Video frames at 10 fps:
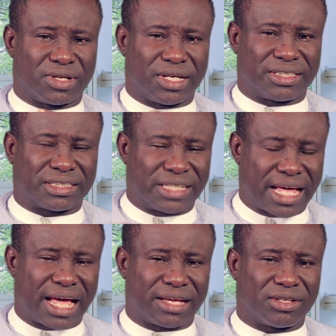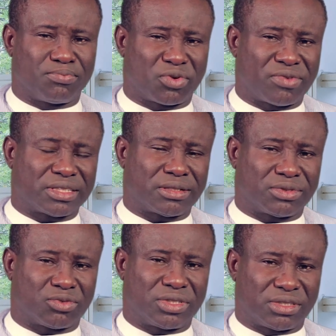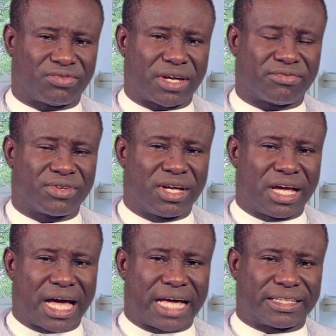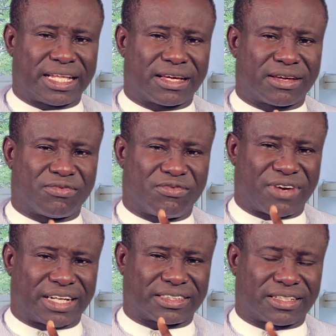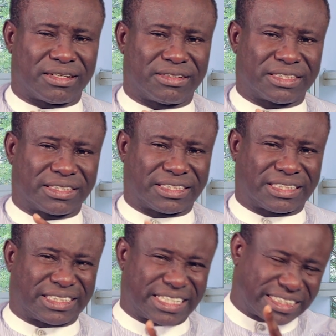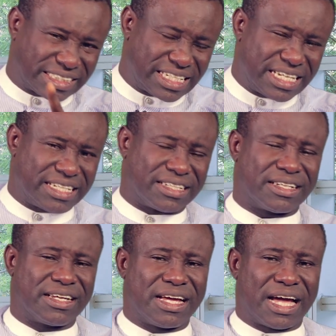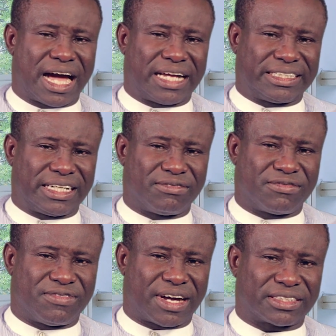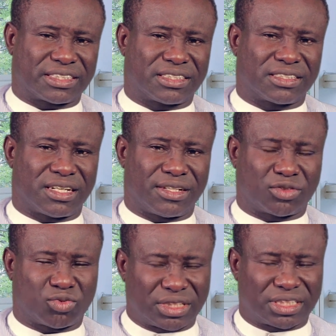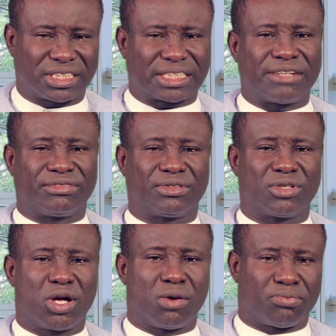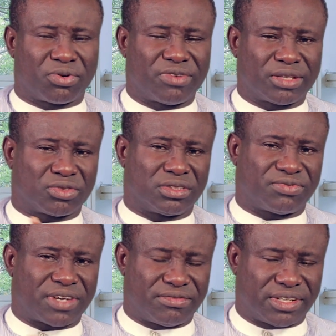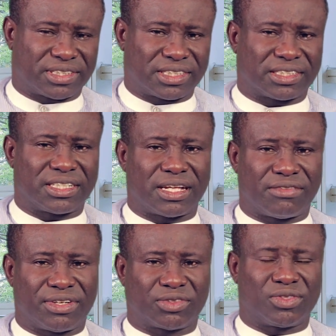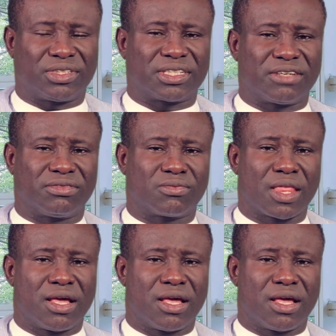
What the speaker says: it's there. Proverbs chapter 25 I think verse 16 and then verse 27. Proverbs 25, verse 16 and verse 27.